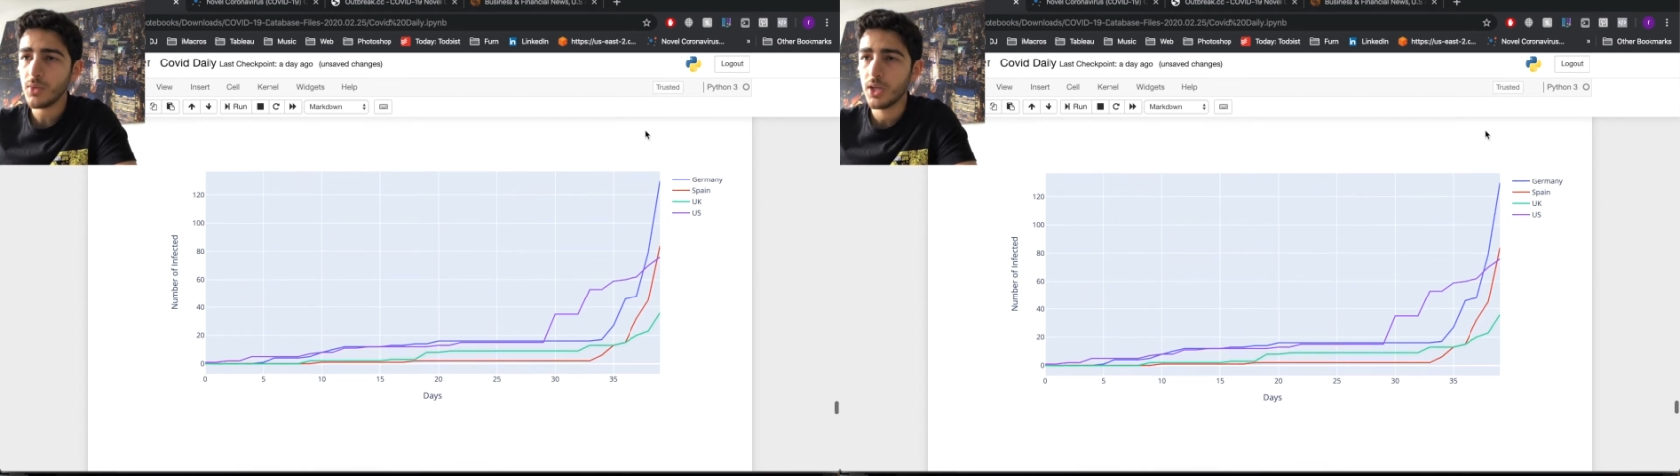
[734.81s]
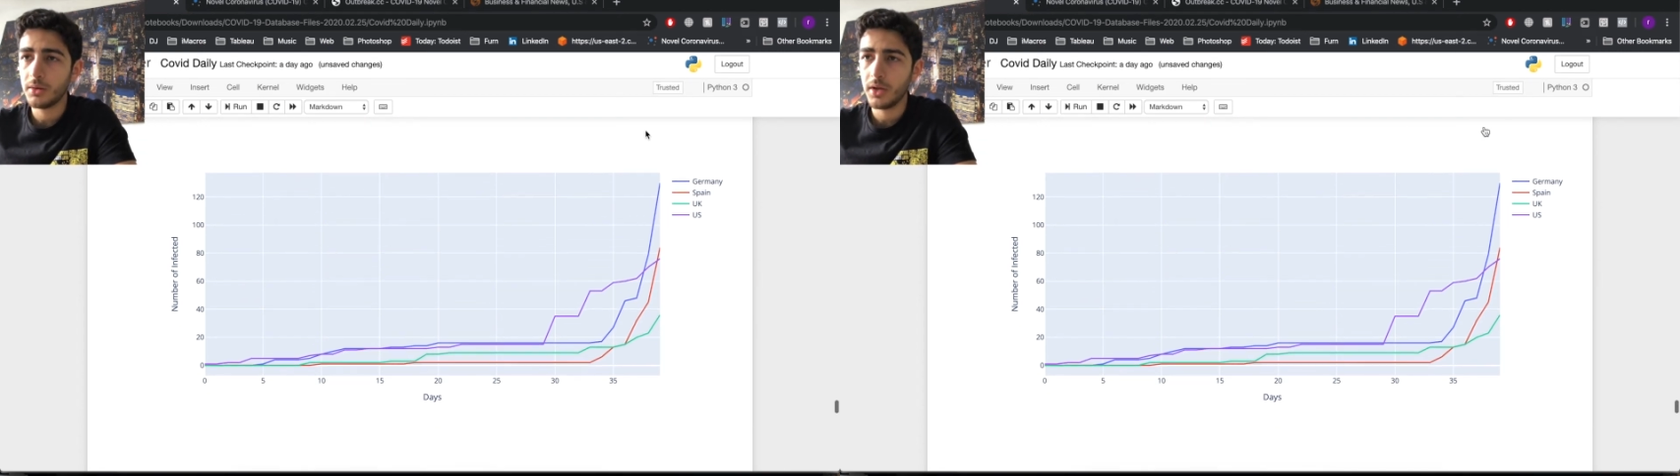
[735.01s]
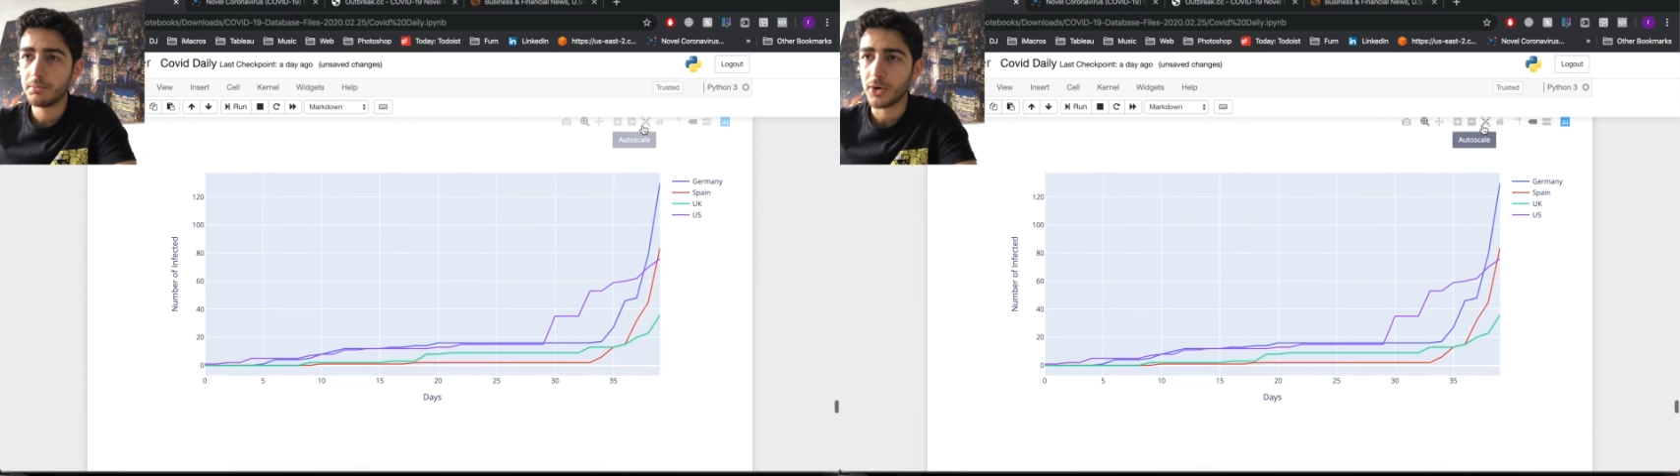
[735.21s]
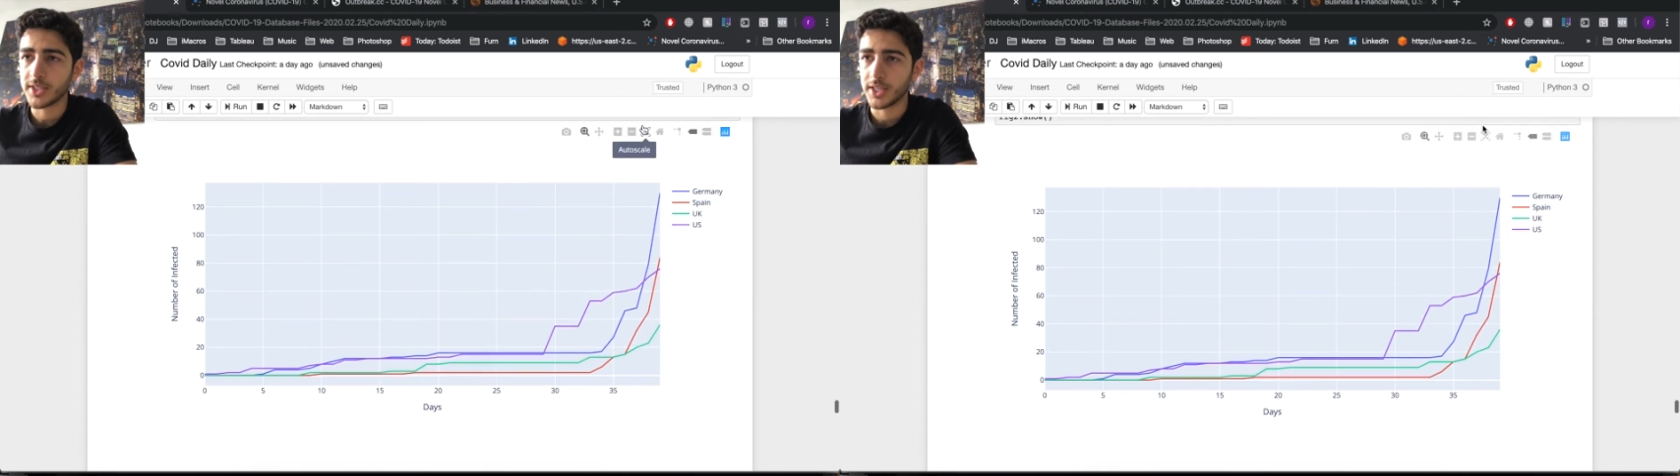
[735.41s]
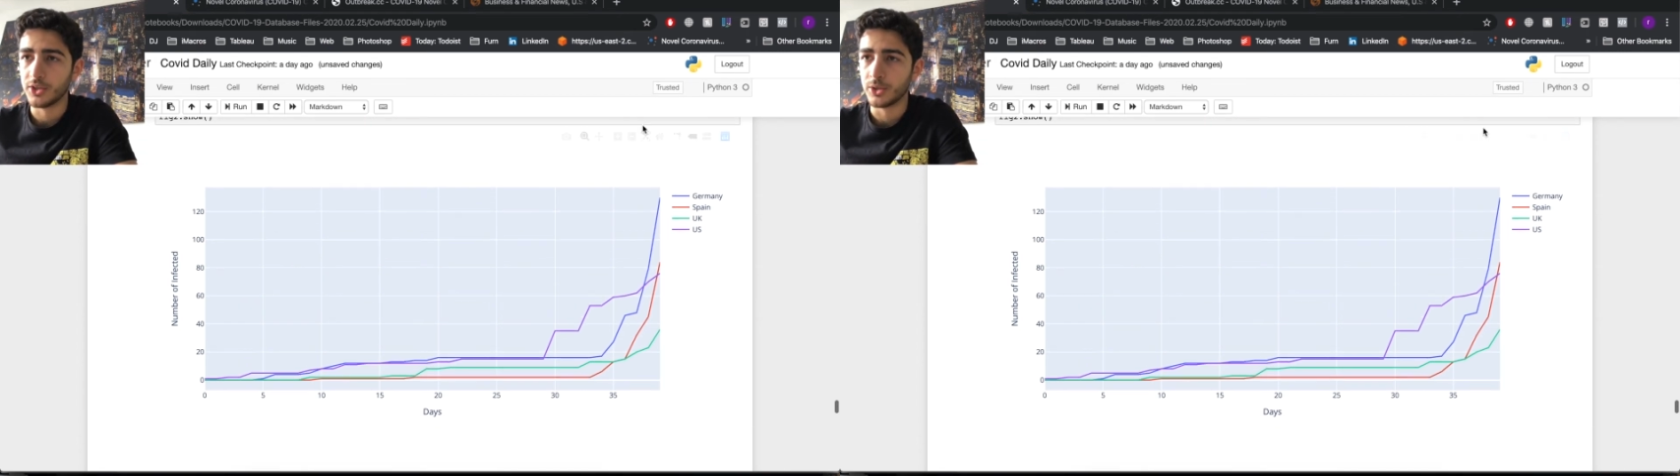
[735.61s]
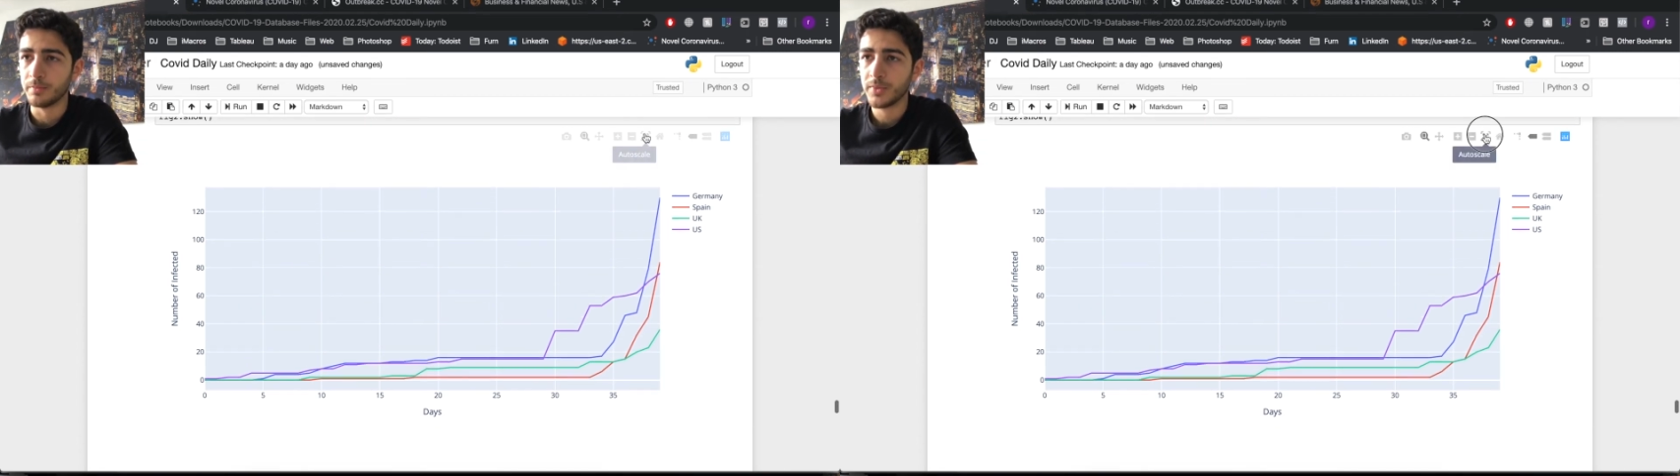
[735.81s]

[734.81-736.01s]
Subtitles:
in particular.